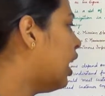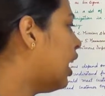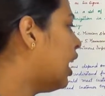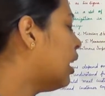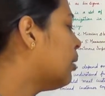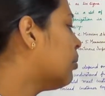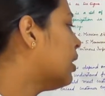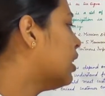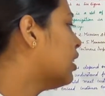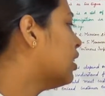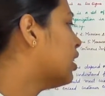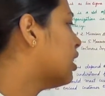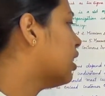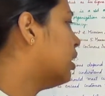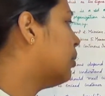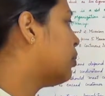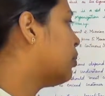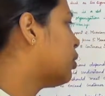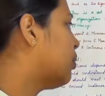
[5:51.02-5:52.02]
Alignment
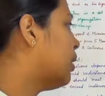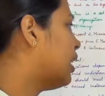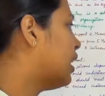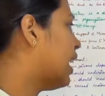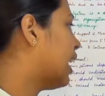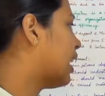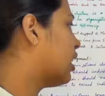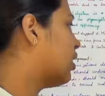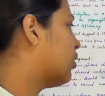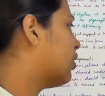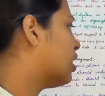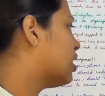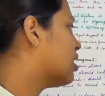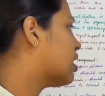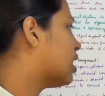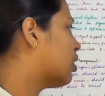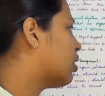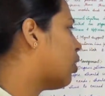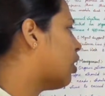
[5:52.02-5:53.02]
improvement
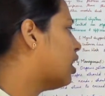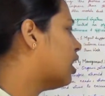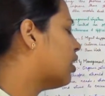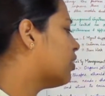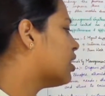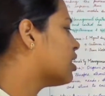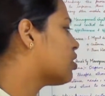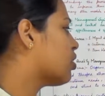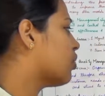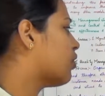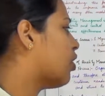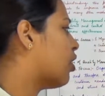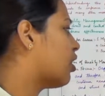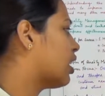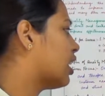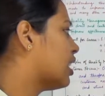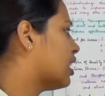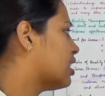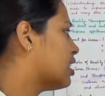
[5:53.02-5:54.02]
activities at all levels of
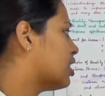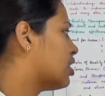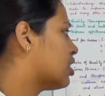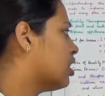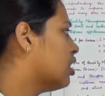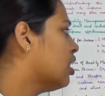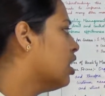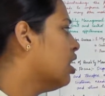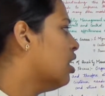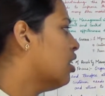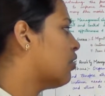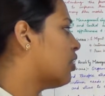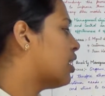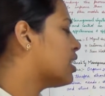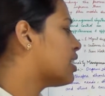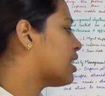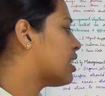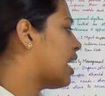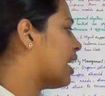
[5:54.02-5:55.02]
organization
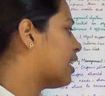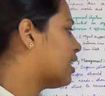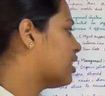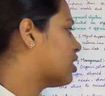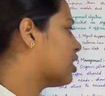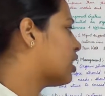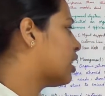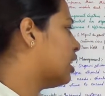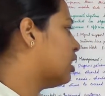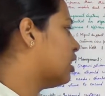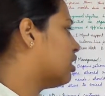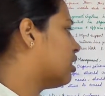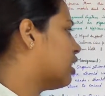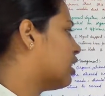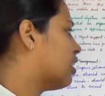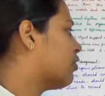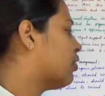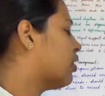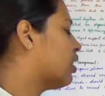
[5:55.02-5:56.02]
for a strategic
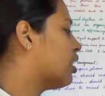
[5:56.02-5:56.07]
intent.